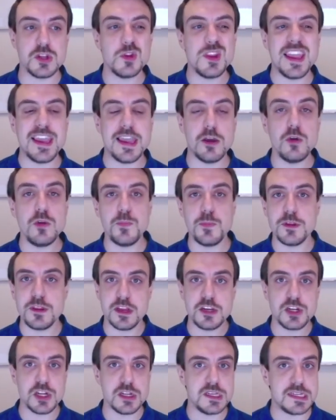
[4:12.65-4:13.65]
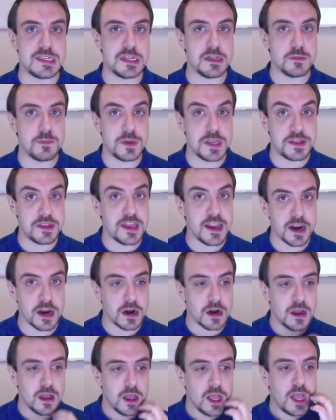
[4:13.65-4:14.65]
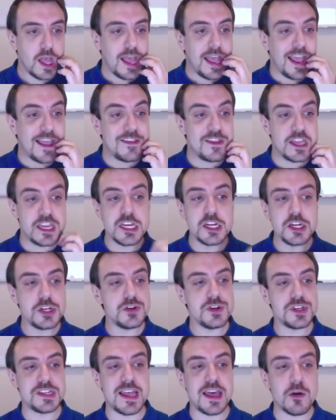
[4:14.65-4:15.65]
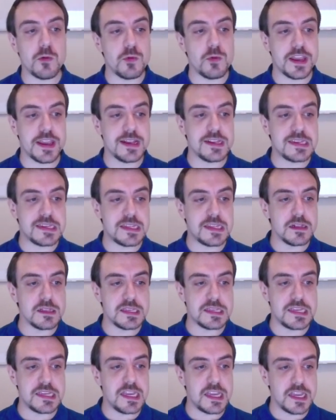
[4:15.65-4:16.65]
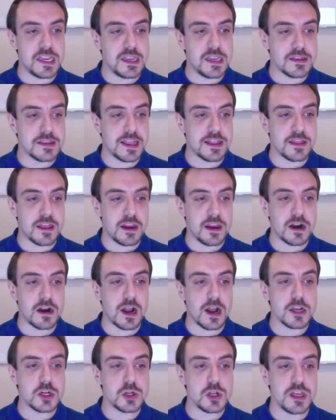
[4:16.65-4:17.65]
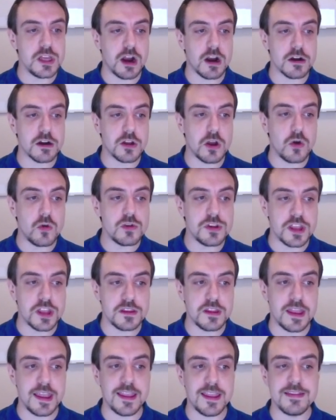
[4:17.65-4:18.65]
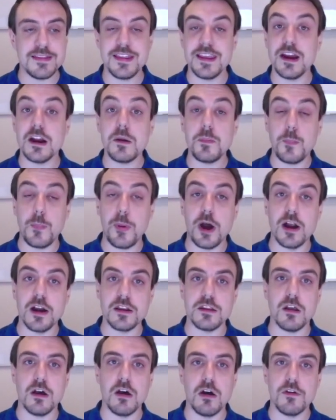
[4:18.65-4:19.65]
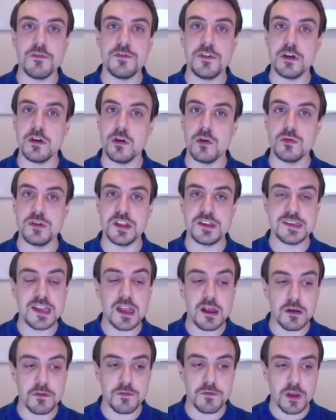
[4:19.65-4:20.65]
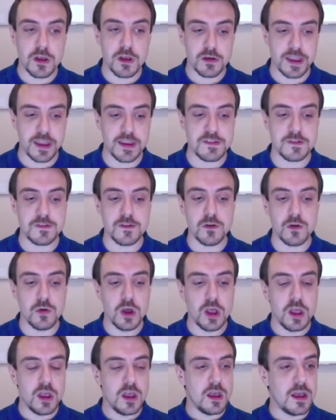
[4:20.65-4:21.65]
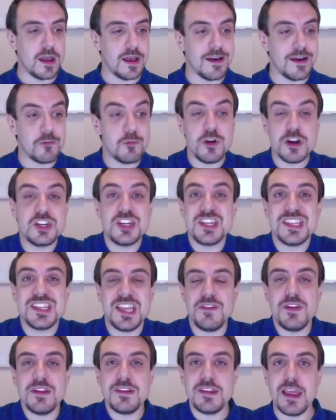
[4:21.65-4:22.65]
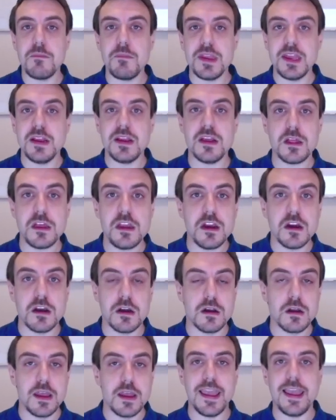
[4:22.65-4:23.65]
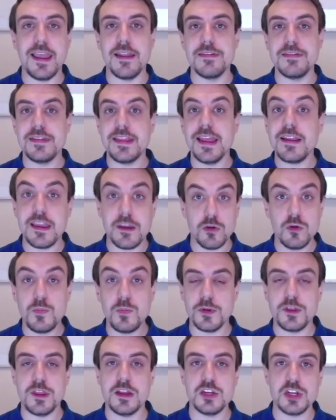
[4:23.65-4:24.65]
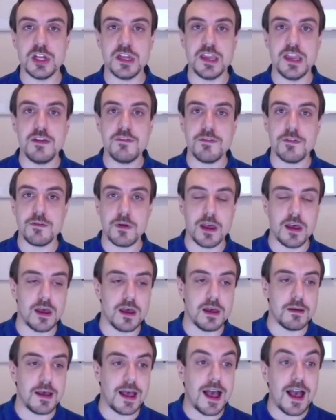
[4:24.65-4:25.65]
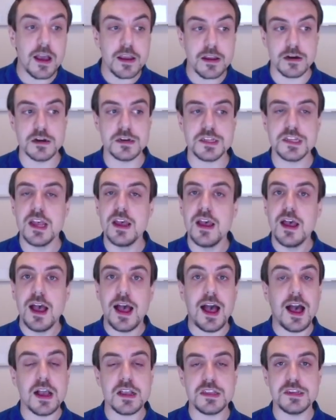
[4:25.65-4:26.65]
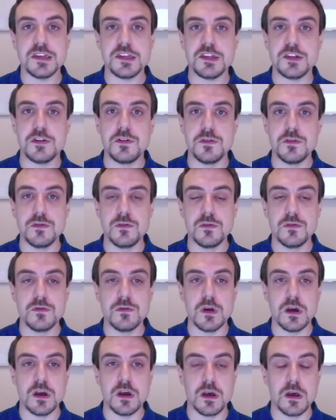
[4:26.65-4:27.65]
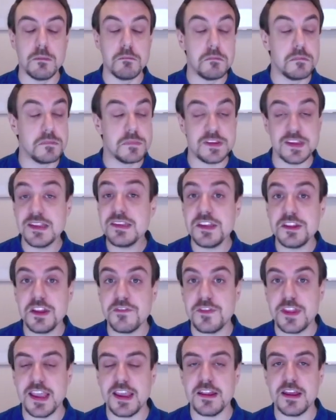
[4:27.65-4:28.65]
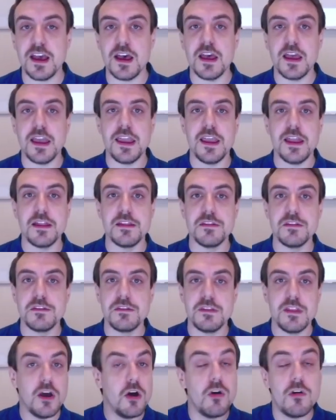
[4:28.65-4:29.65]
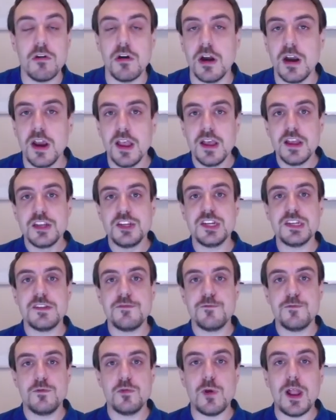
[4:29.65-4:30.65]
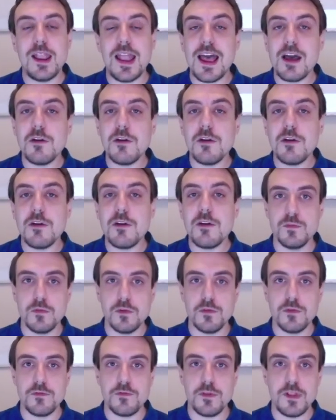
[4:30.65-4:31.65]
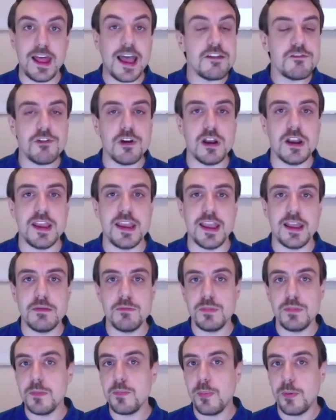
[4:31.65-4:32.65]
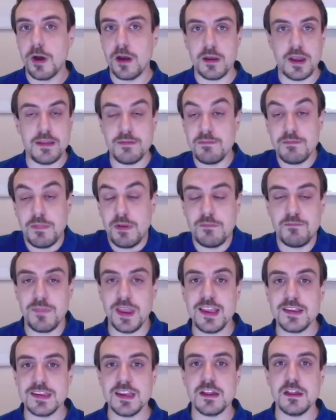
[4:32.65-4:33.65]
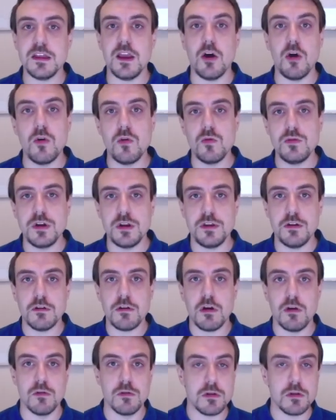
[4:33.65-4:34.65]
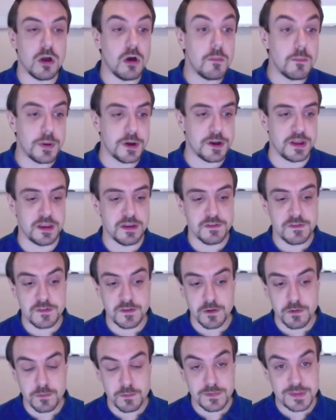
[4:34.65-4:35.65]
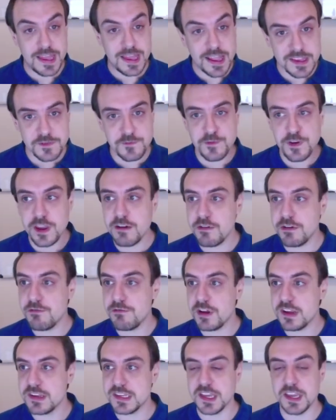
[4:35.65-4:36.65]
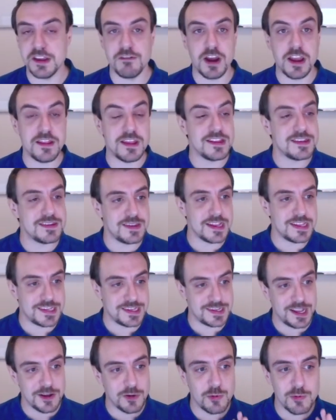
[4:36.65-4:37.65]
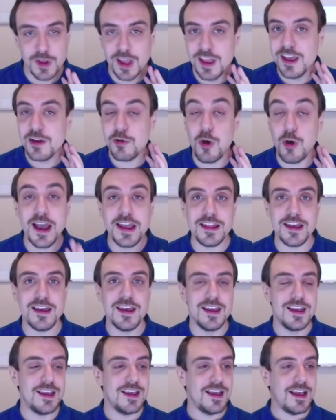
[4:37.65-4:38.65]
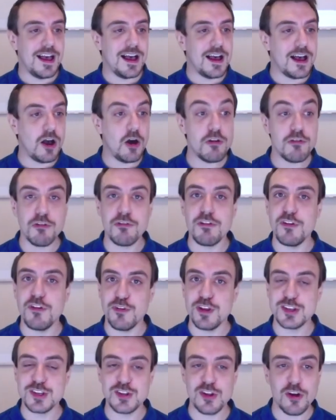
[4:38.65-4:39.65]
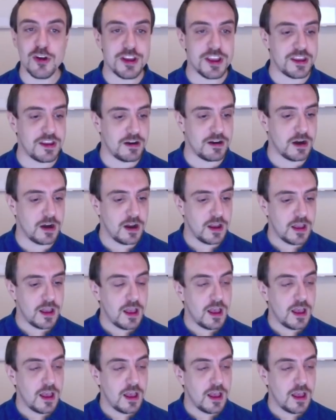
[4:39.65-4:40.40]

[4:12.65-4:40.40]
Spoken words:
So they could potentially still be there. And the issue is that we can still see that they are actually hard-coded and they are part of the code itself. Okay, so we're just giving them in clear, and they could potentially give hackers access to sensitive data, or just to allow them to move laterally and and basically own your whole company. So that's very risky, right? It's quite a horrific story here.